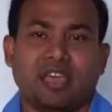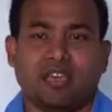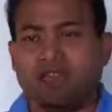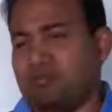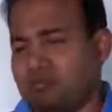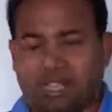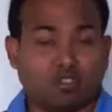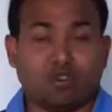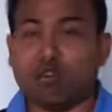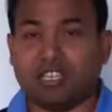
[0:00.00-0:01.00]
plus
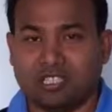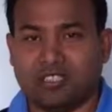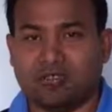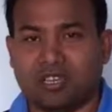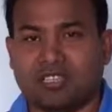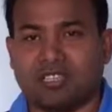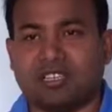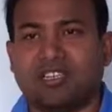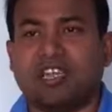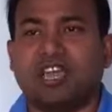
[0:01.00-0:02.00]
storage you can say,
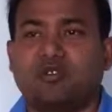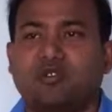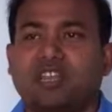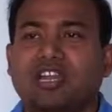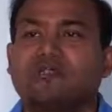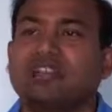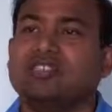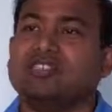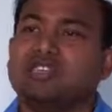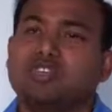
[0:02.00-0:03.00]
and together you can
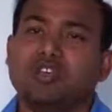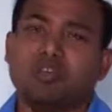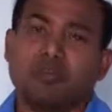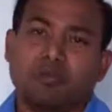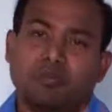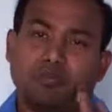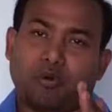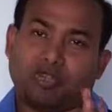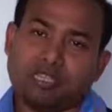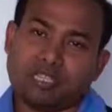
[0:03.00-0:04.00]
say
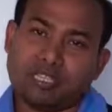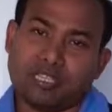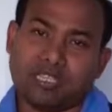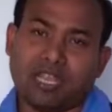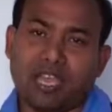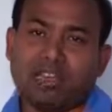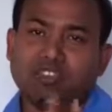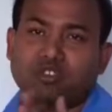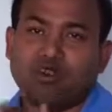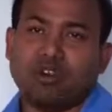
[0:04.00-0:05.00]
processing and
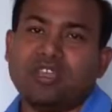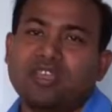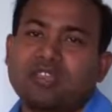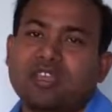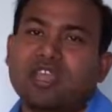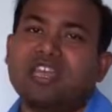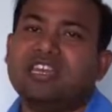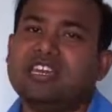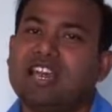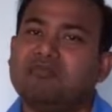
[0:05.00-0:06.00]
storing
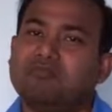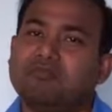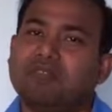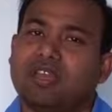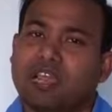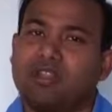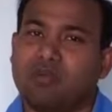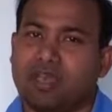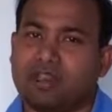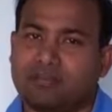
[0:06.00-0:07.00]
anytime, anywhere,